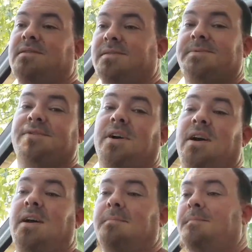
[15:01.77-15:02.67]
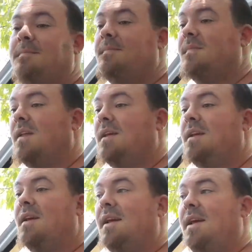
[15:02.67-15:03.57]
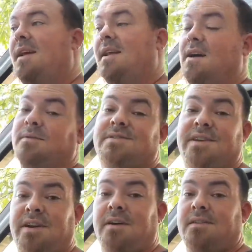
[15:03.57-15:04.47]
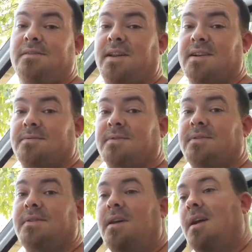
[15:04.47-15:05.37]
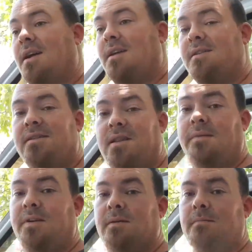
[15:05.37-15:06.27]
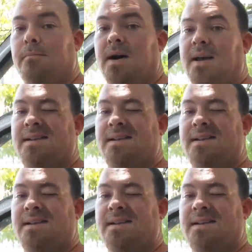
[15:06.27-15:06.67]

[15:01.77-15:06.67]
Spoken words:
subscribe, and I will see y'all in the next one. Alright, love you. Bye.